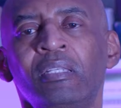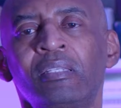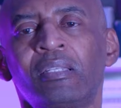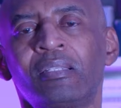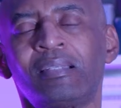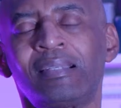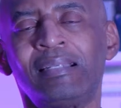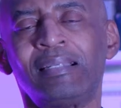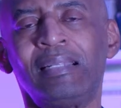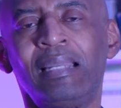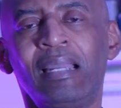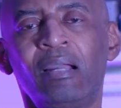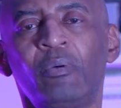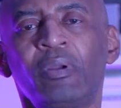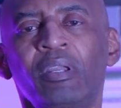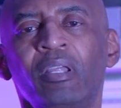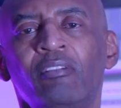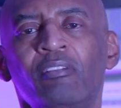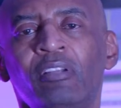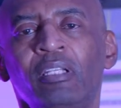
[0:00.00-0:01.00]
So today
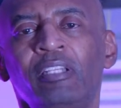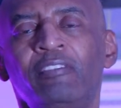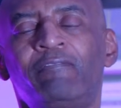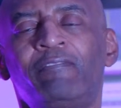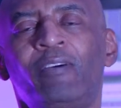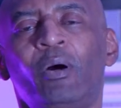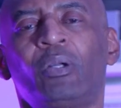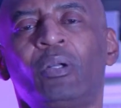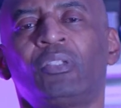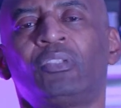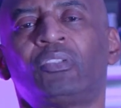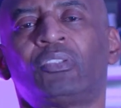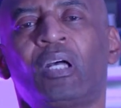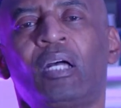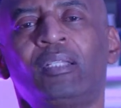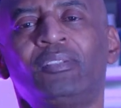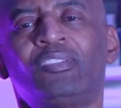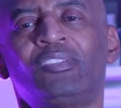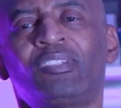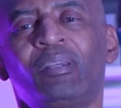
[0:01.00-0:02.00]
we're going to really focus
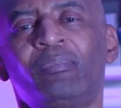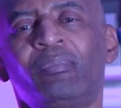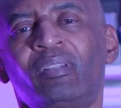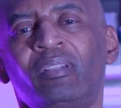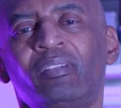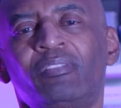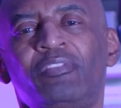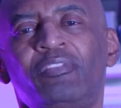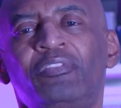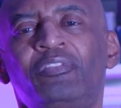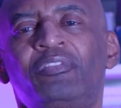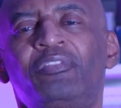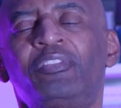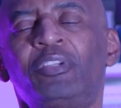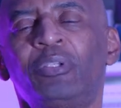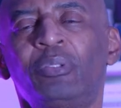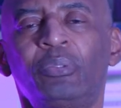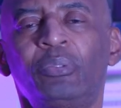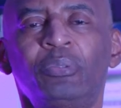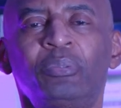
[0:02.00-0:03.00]
on some of the
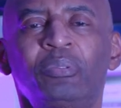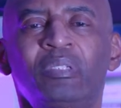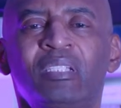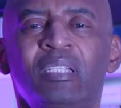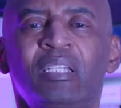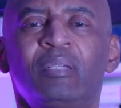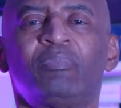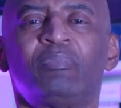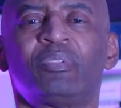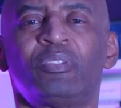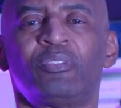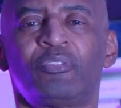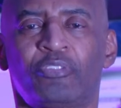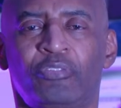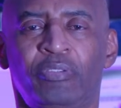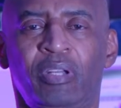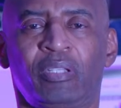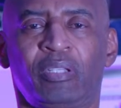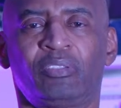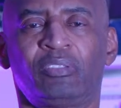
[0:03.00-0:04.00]
few tips and
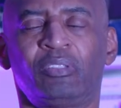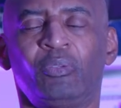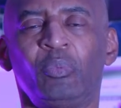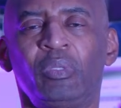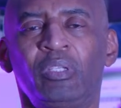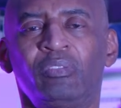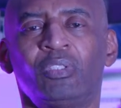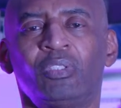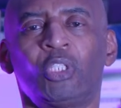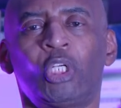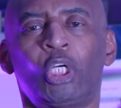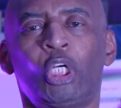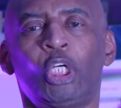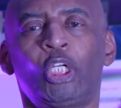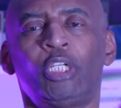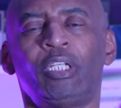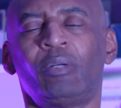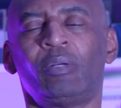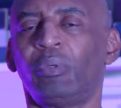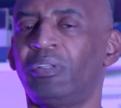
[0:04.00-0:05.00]
tricks that we've
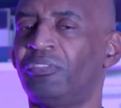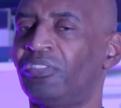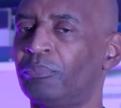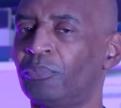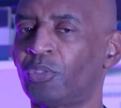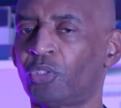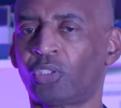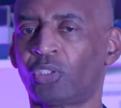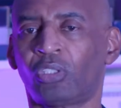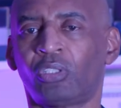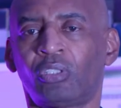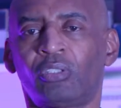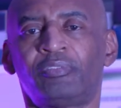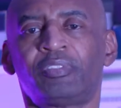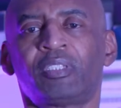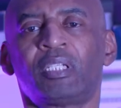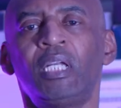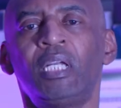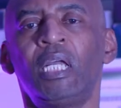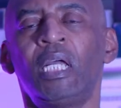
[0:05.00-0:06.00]
learned, that we've
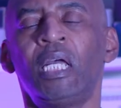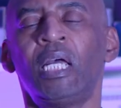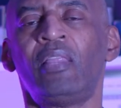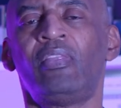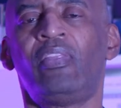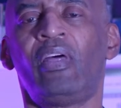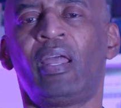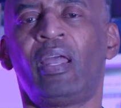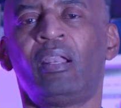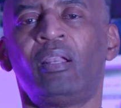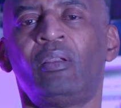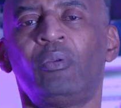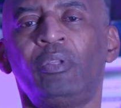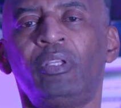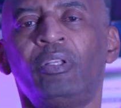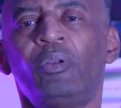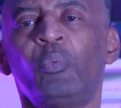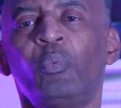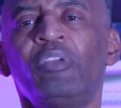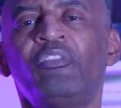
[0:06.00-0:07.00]
observed, that
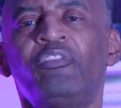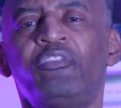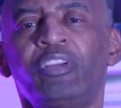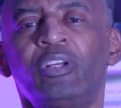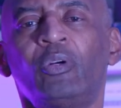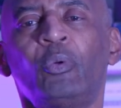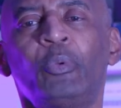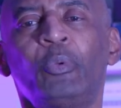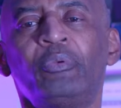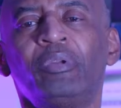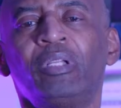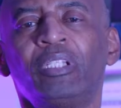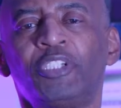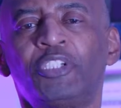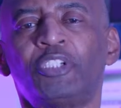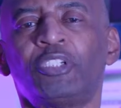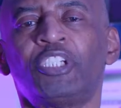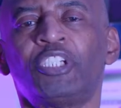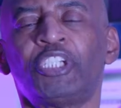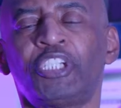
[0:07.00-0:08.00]
we feel we really
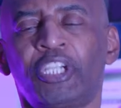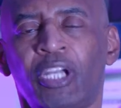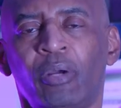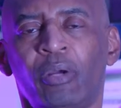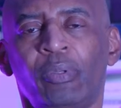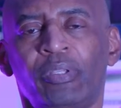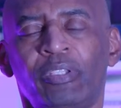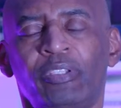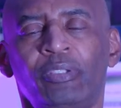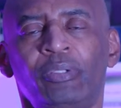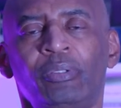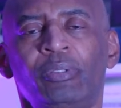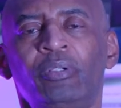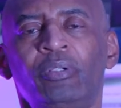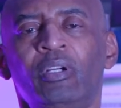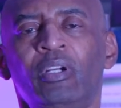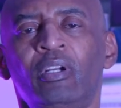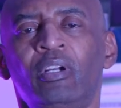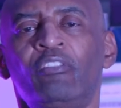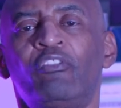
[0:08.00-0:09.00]
should share with you
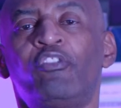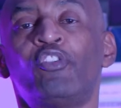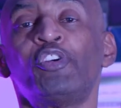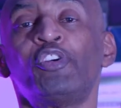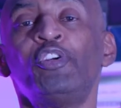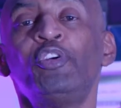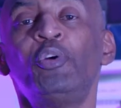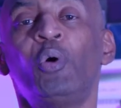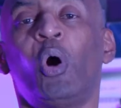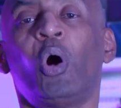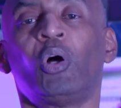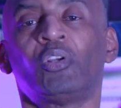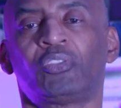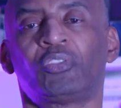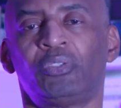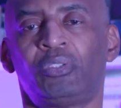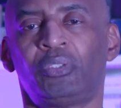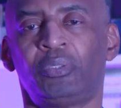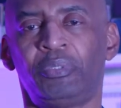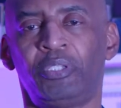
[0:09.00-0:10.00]
for you
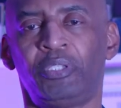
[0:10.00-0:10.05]
also to